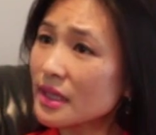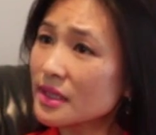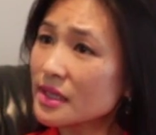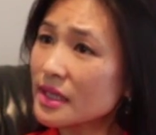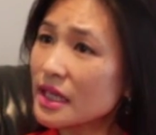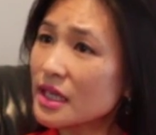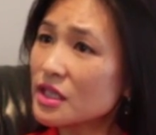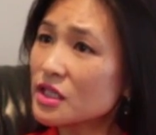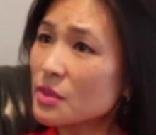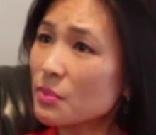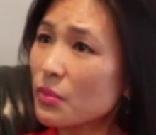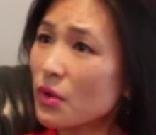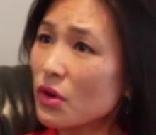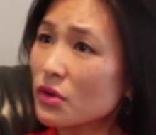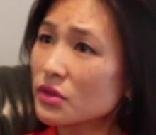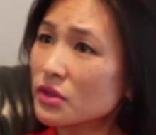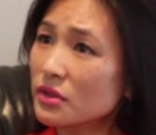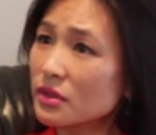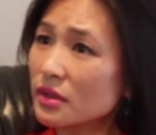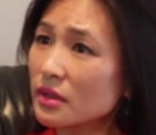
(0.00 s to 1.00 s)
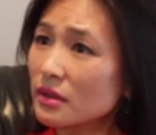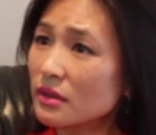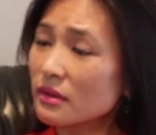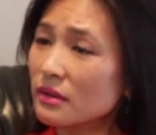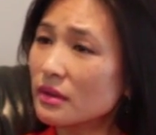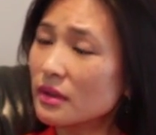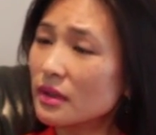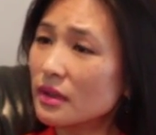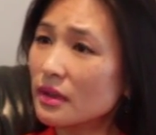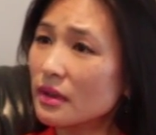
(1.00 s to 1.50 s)
that's the interpersonal
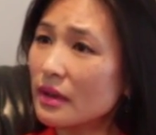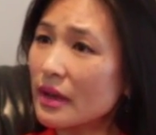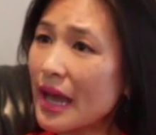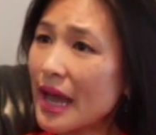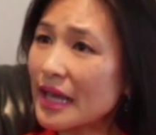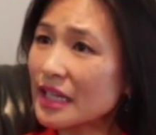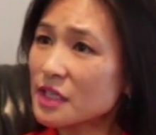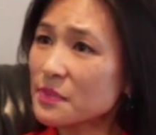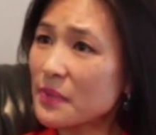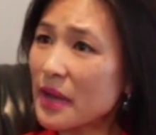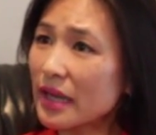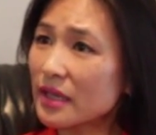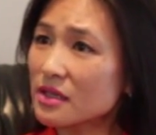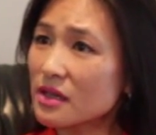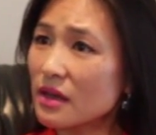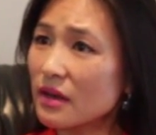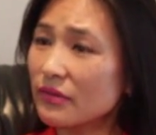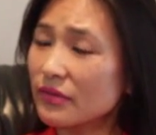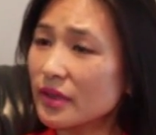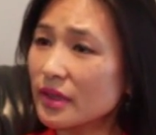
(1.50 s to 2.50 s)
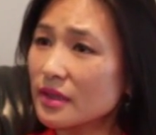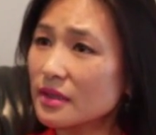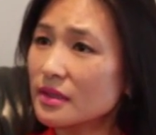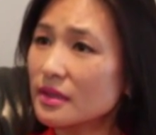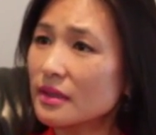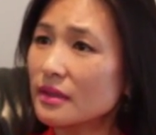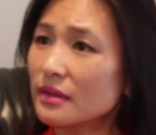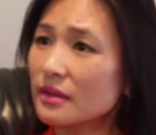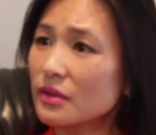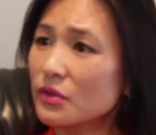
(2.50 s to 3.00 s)
aspect of it.
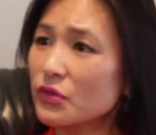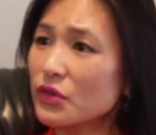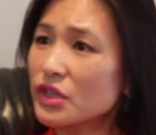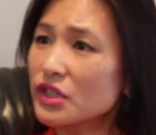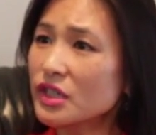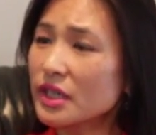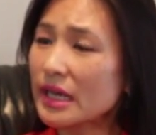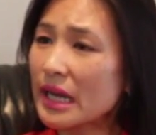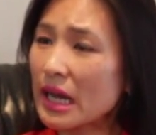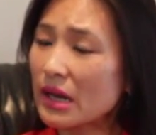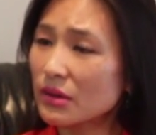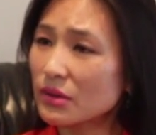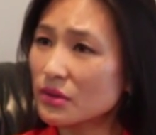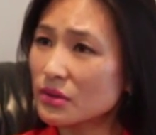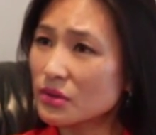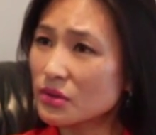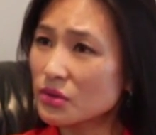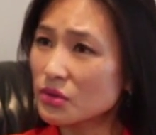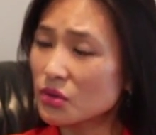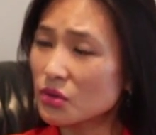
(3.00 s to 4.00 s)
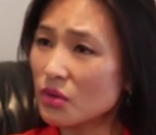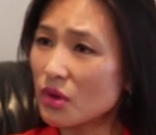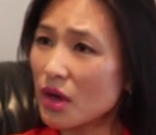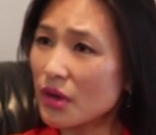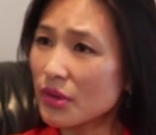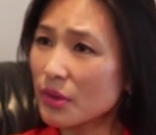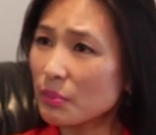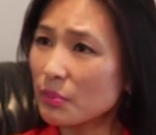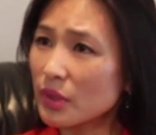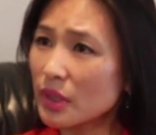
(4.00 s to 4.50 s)
Reaching out to
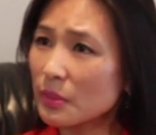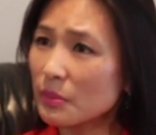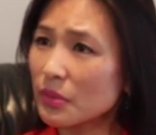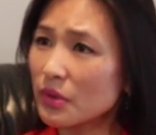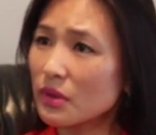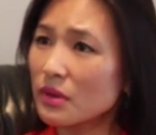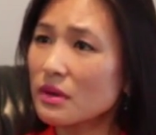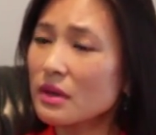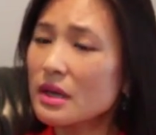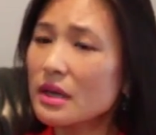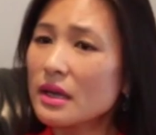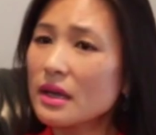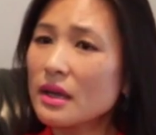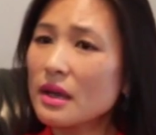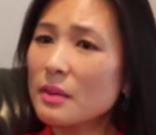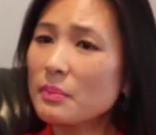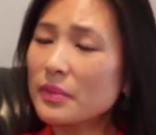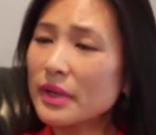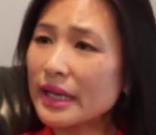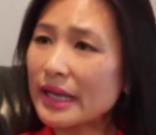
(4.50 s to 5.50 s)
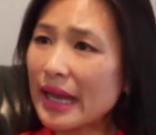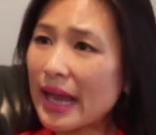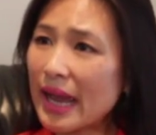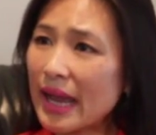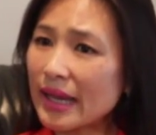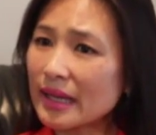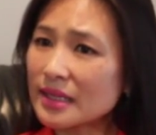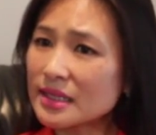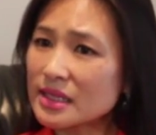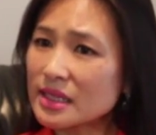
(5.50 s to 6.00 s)
other people, being
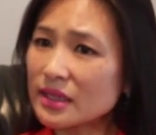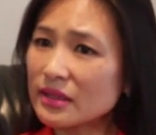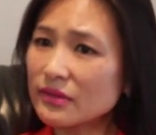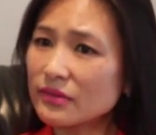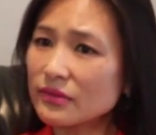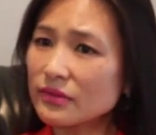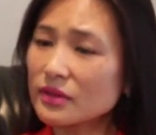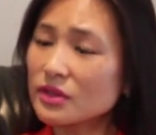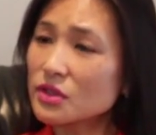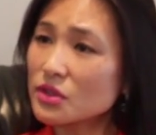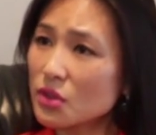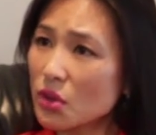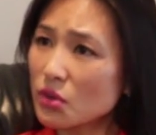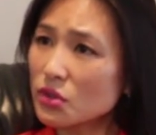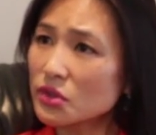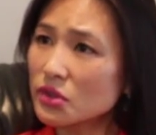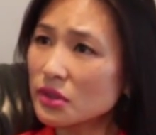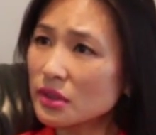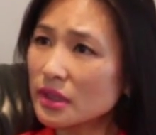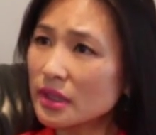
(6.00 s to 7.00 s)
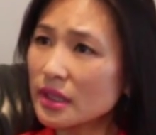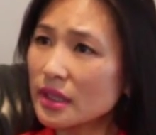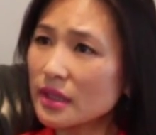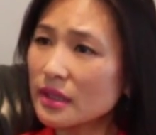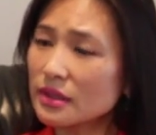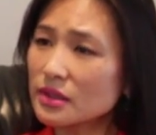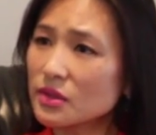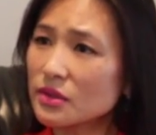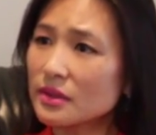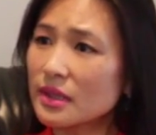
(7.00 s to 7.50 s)
active socially
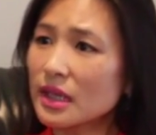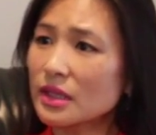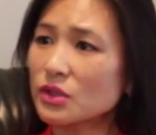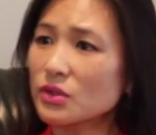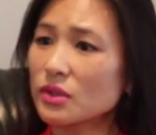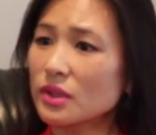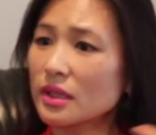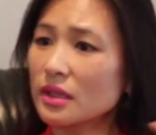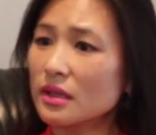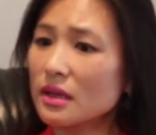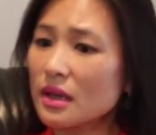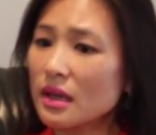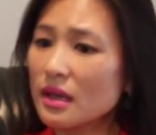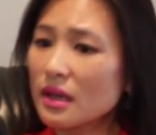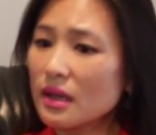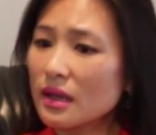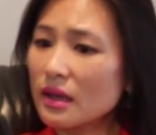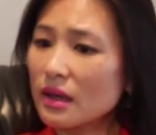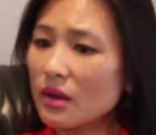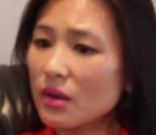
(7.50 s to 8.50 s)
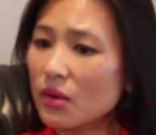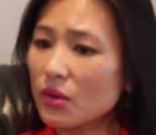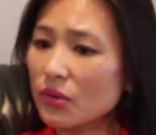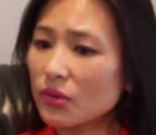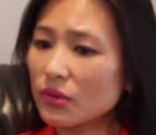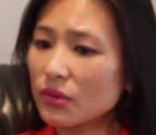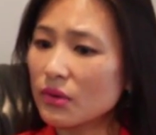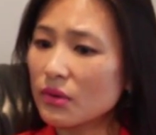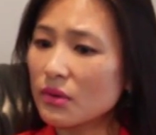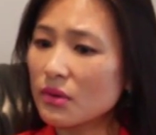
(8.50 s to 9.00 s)
so that you
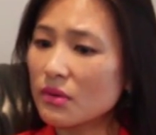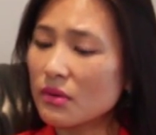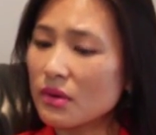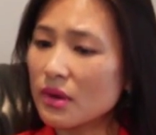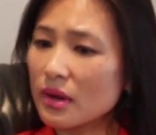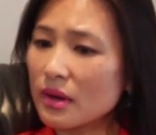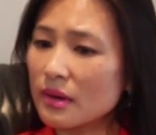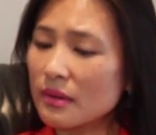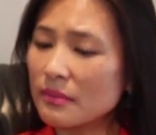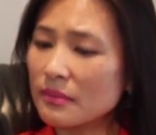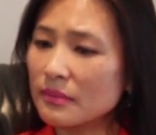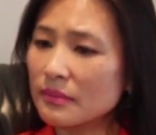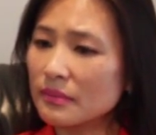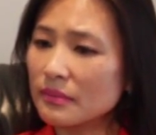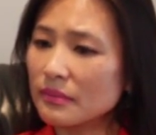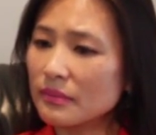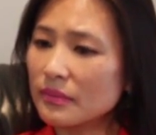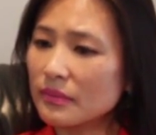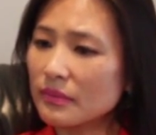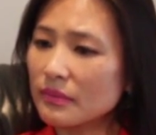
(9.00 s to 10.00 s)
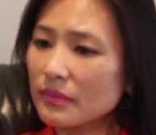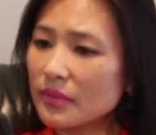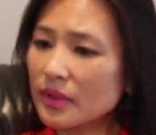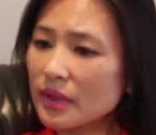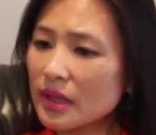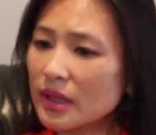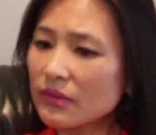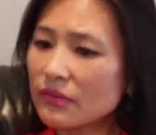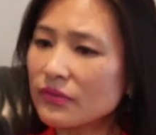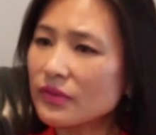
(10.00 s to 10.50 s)
also
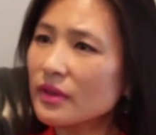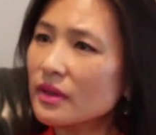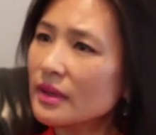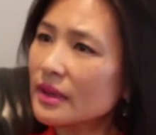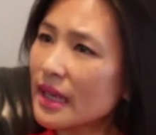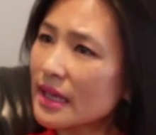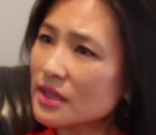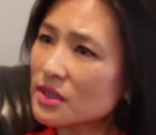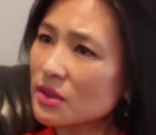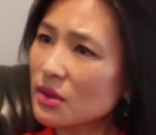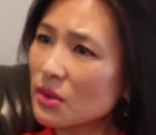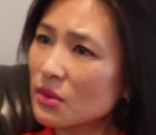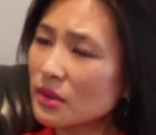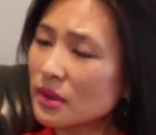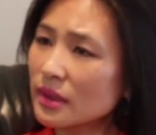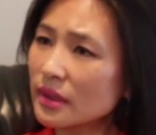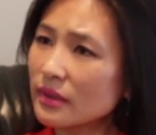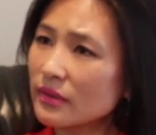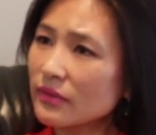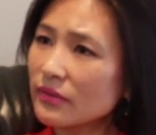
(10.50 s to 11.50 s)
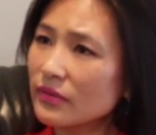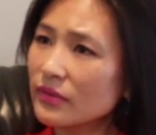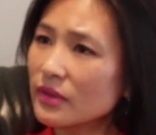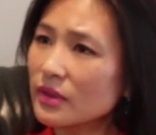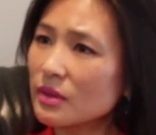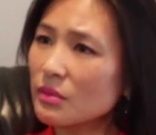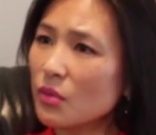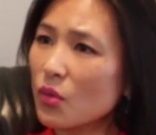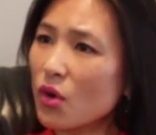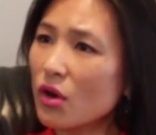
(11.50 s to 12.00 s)
can feel less lonely,
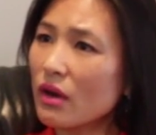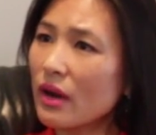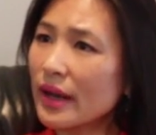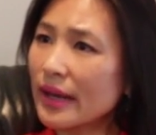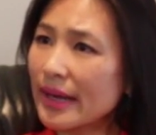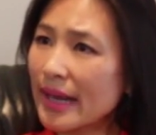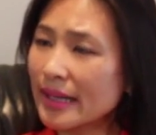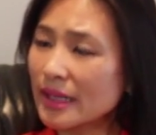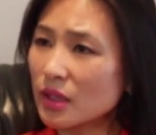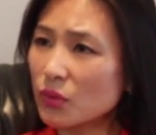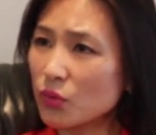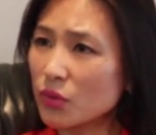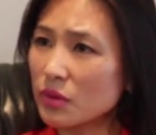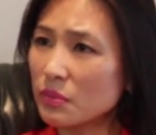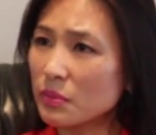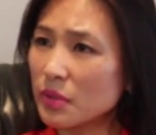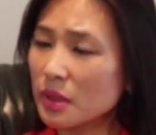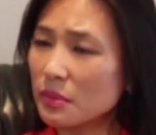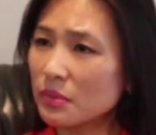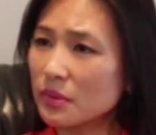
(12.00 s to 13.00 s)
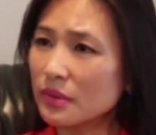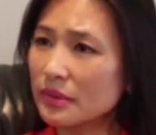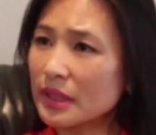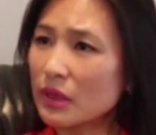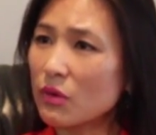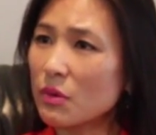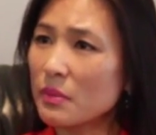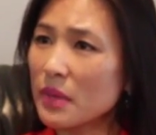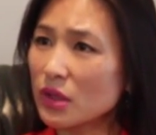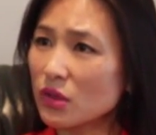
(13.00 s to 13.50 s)
feel more connected with people.
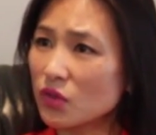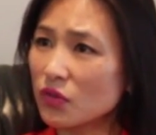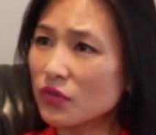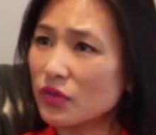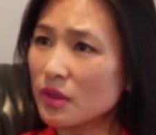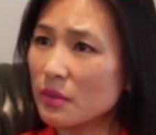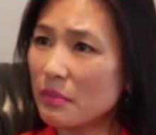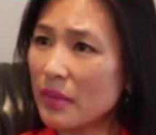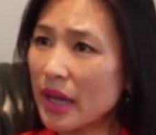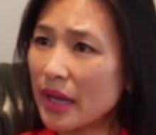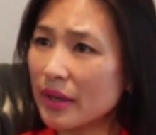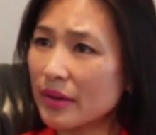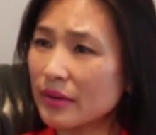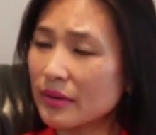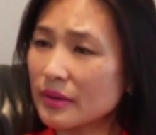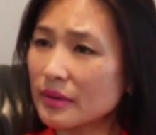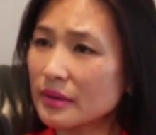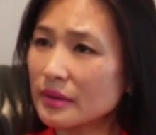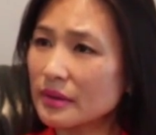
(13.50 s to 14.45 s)
That would make you feel better.